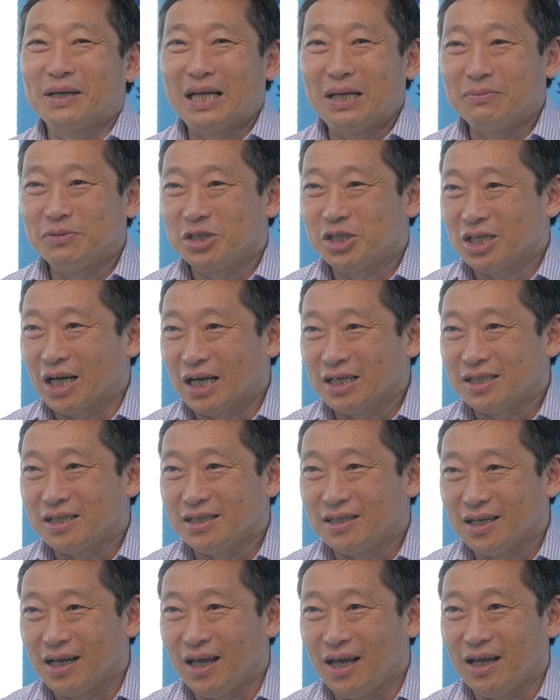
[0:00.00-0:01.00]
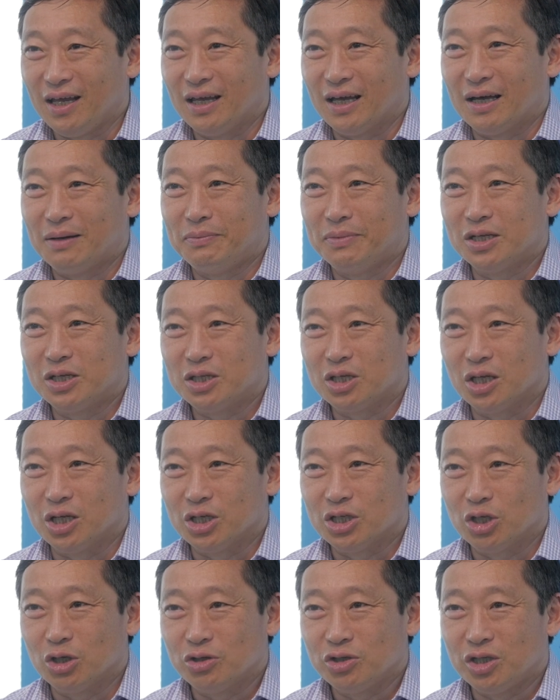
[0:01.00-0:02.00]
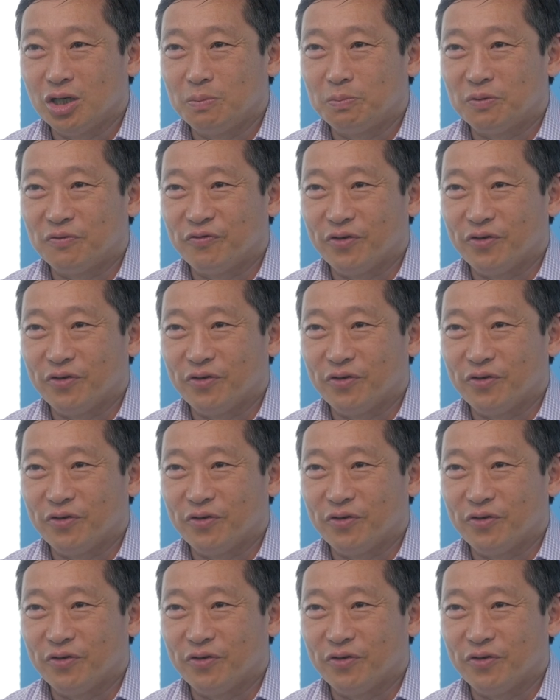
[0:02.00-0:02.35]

My name is Chia-Chi Teng. I'm an associate